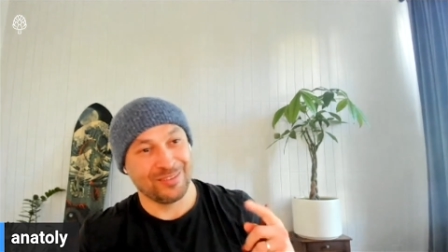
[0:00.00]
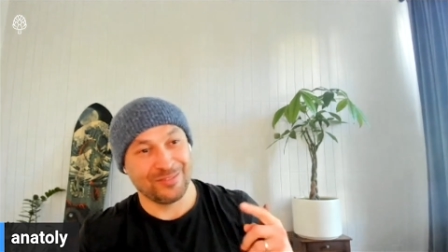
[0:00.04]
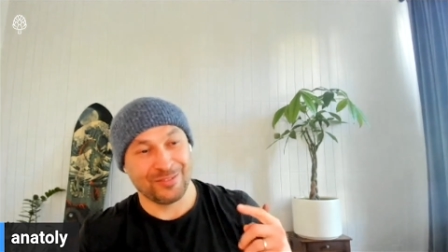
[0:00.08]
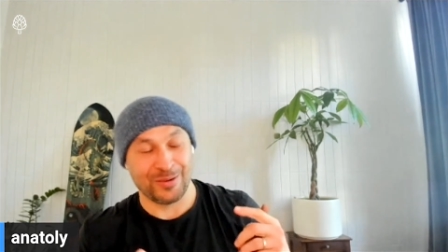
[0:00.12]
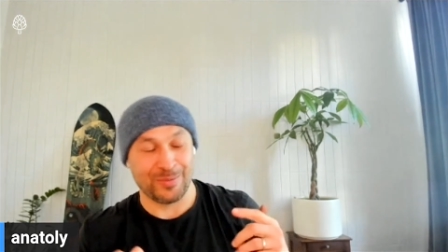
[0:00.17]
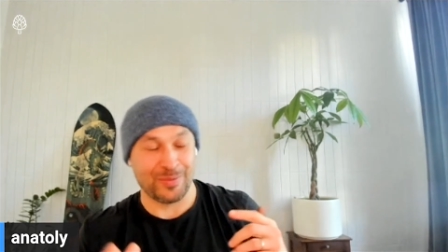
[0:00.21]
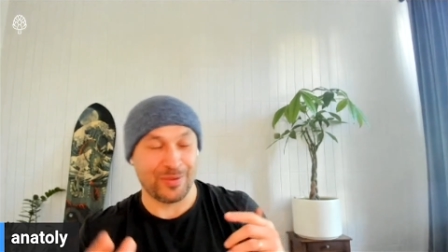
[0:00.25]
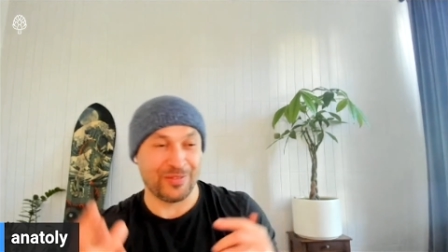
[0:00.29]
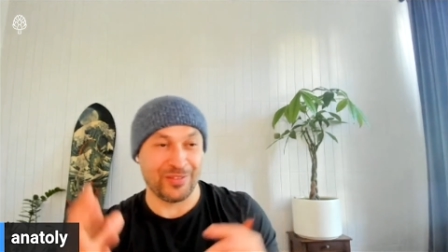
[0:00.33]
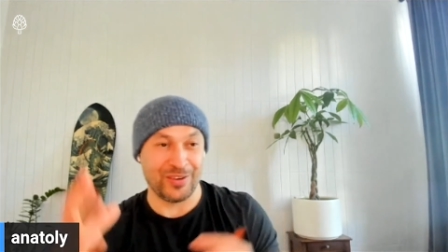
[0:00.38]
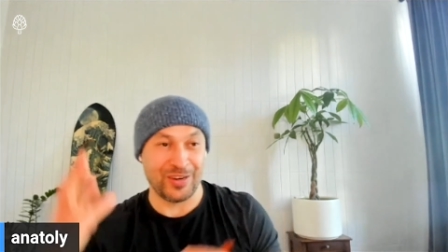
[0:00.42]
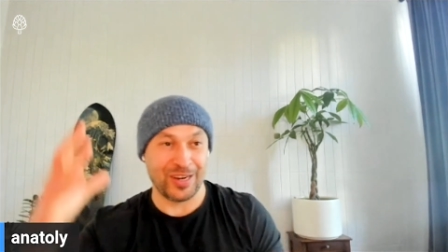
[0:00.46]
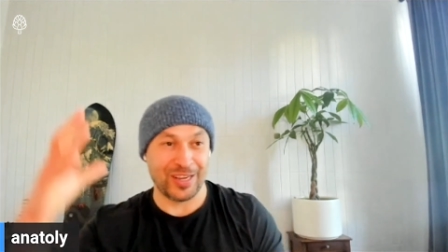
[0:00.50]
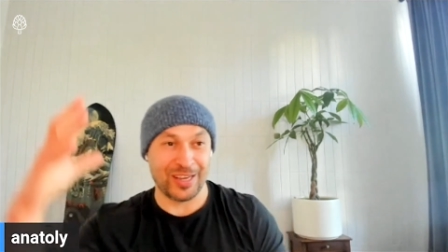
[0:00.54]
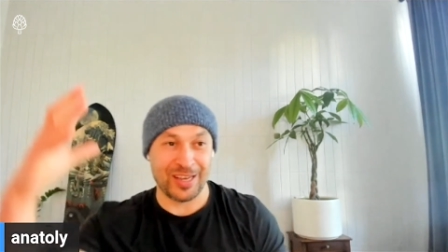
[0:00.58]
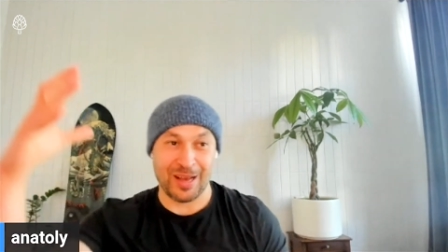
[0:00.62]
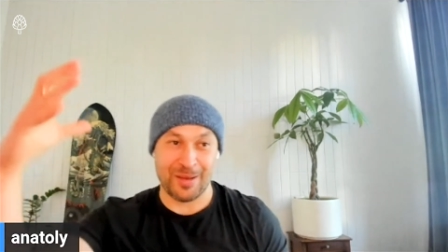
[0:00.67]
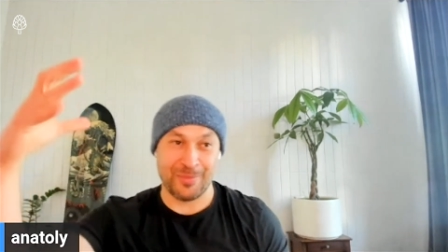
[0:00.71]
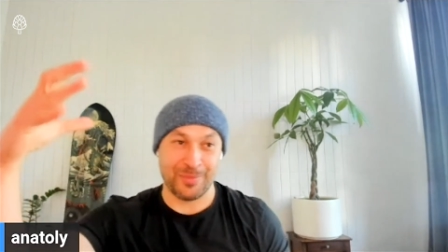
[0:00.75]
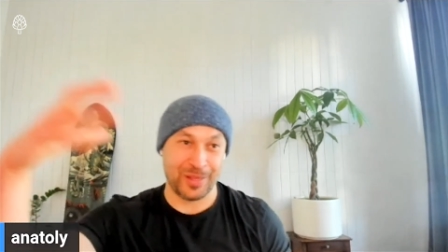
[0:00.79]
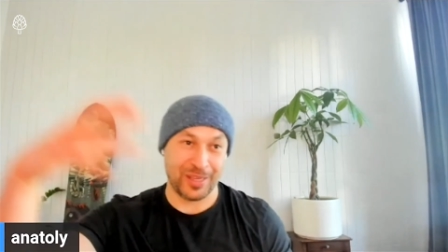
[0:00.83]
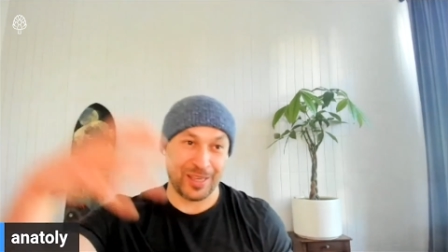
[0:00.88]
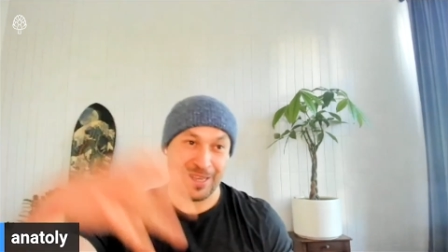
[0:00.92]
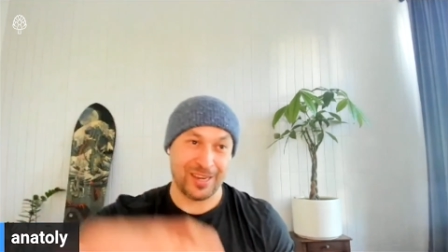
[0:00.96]
from a very
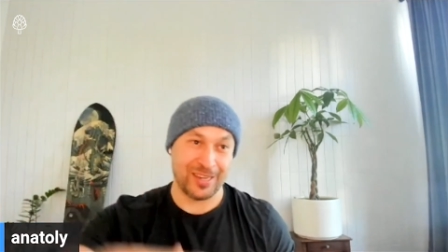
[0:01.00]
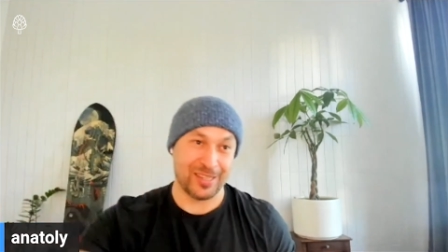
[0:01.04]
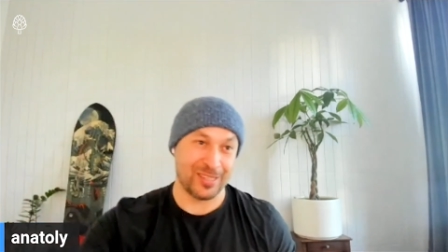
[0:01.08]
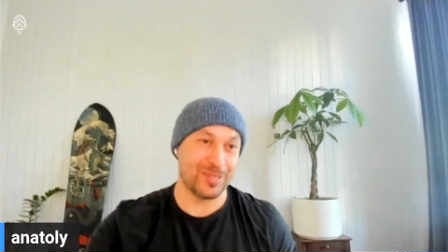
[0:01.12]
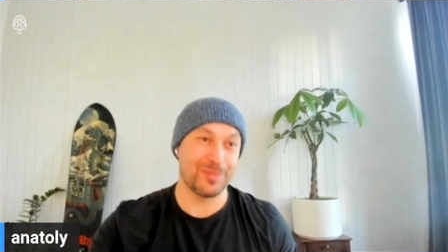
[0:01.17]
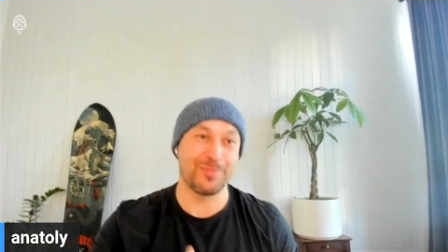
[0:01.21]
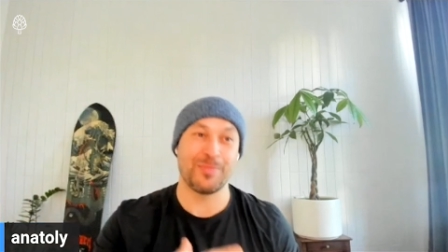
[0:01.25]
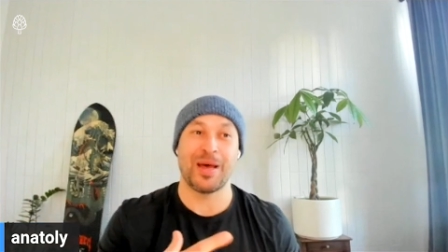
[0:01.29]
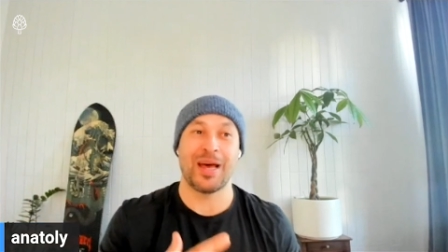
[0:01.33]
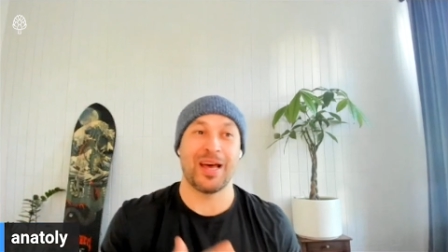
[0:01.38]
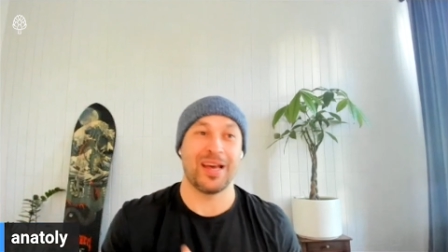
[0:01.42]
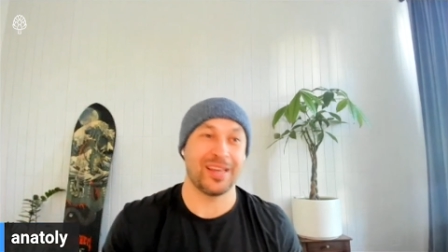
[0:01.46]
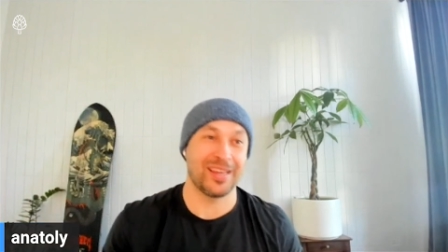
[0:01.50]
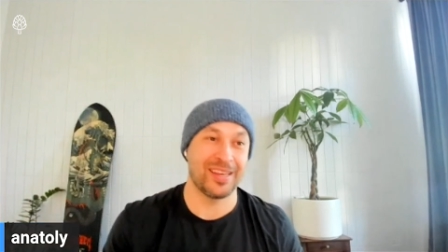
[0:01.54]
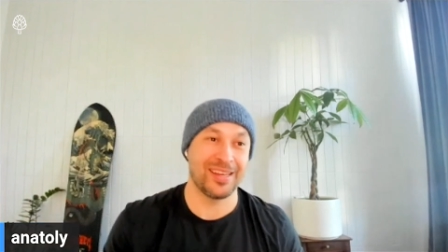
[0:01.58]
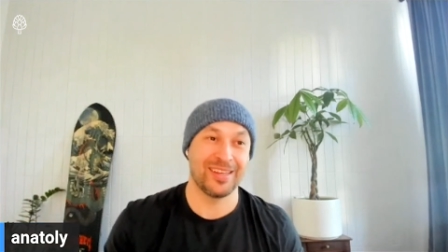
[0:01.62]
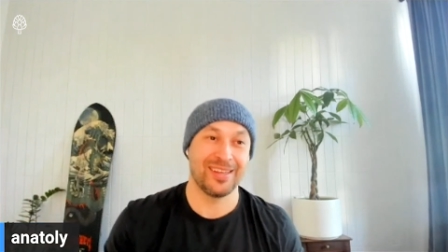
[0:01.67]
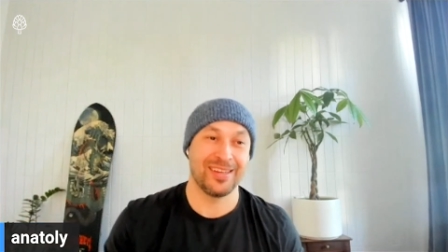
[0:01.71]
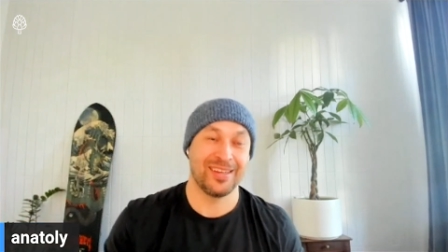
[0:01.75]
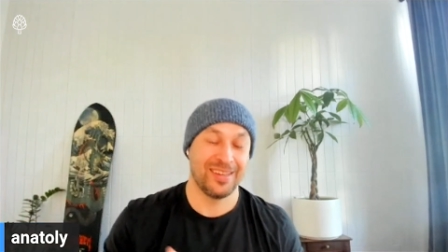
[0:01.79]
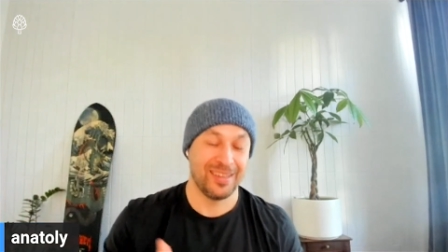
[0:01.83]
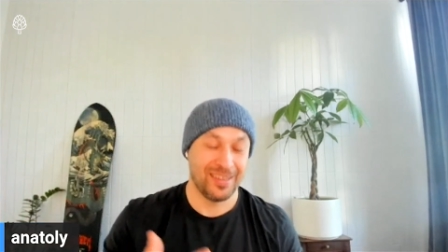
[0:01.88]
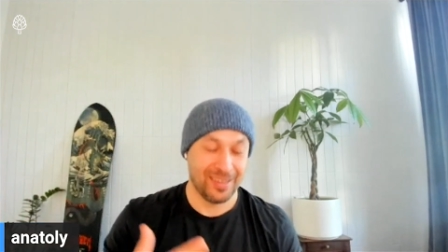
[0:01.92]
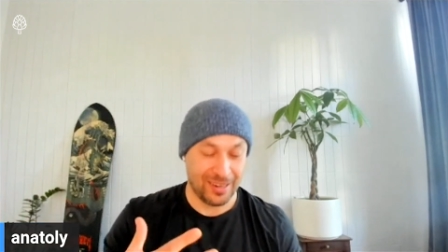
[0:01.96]
complicated spec
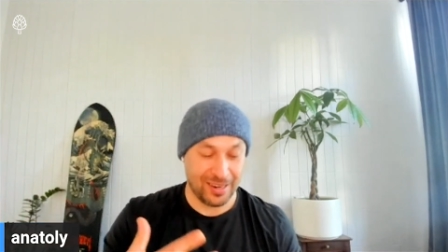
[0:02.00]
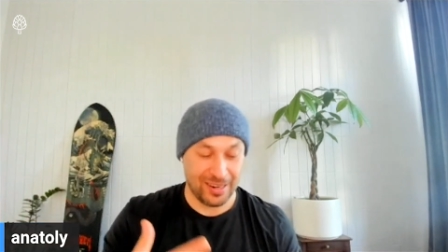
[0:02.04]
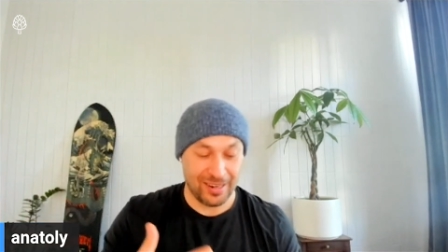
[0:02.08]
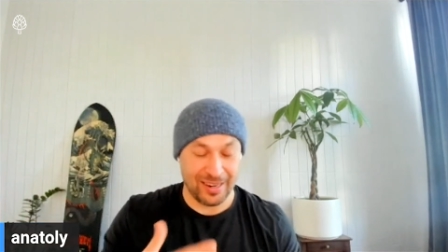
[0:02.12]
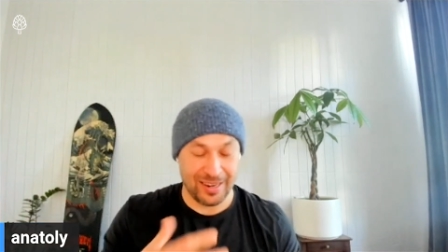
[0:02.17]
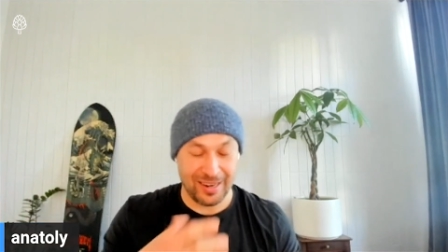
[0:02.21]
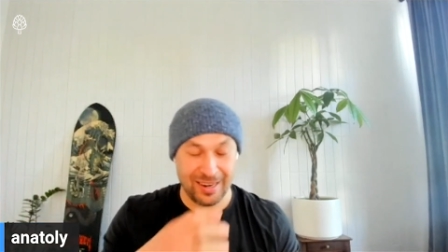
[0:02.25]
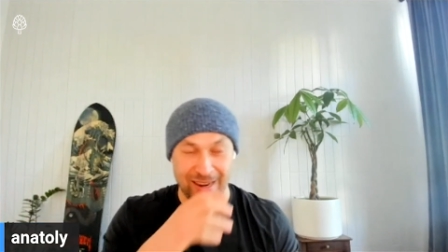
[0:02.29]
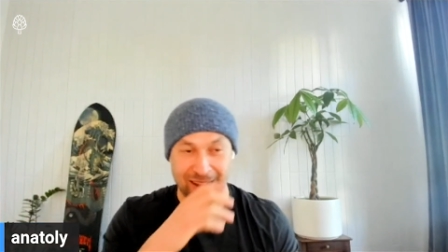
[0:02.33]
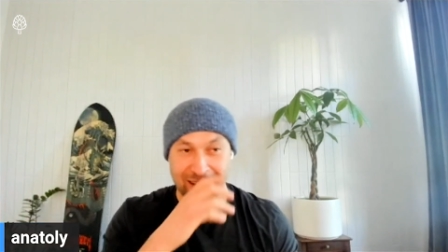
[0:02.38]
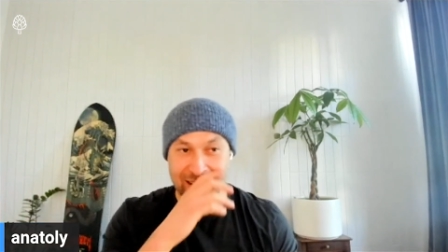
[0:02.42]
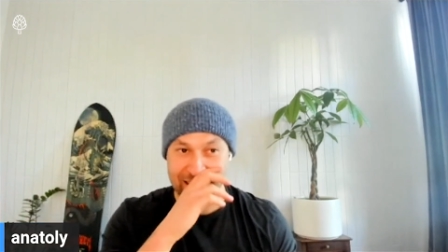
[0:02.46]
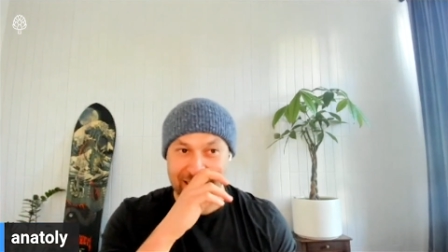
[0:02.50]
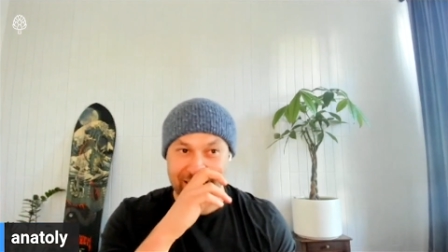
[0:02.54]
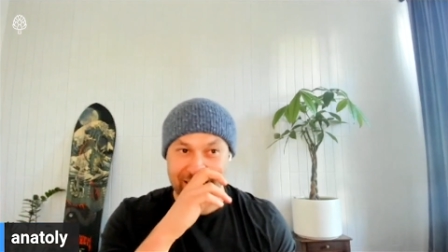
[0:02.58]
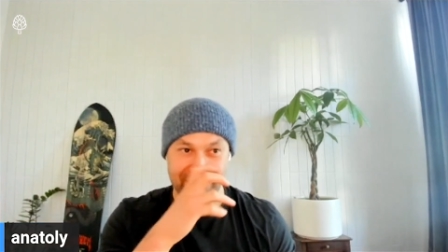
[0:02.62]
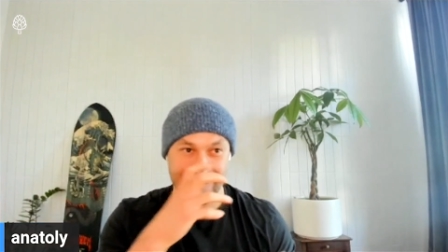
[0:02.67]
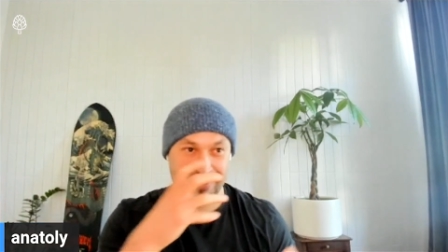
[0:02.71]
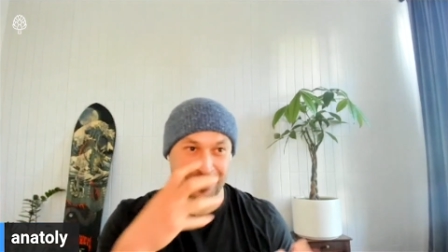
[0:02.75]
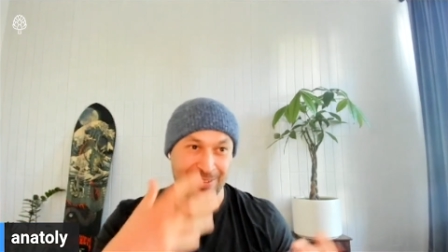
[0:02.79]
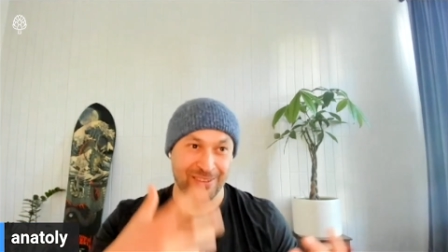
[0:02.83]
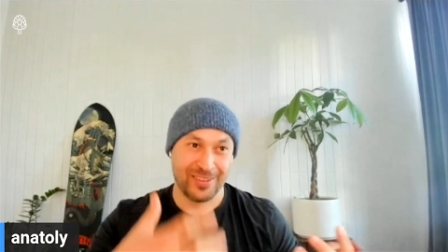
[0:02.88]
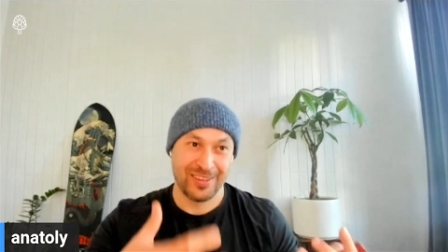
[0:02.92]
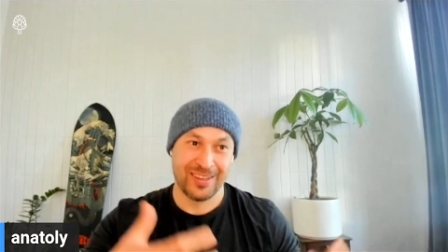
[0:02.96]
are going to
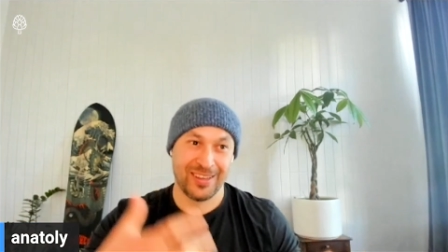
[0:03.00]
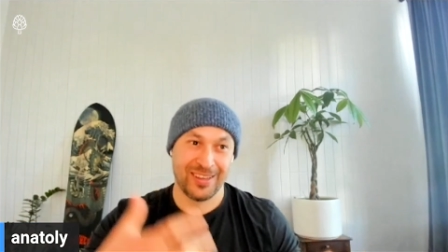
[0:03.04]
have